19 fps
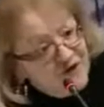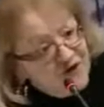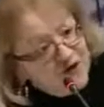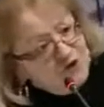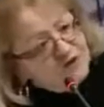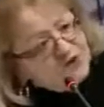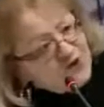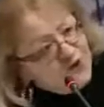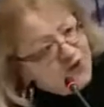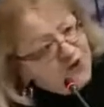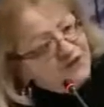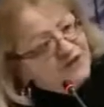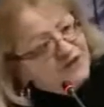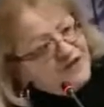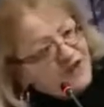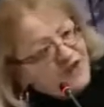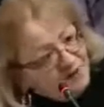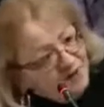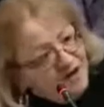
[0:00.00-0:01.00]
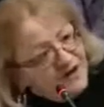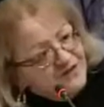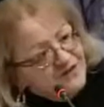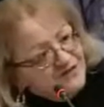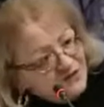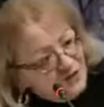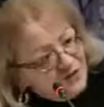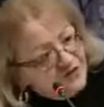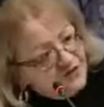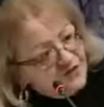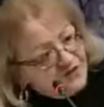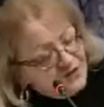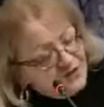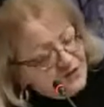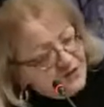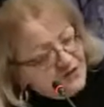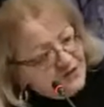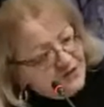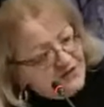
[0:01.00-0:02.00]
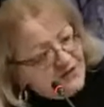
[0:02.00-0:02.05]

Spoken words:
So they are waiting for their turn.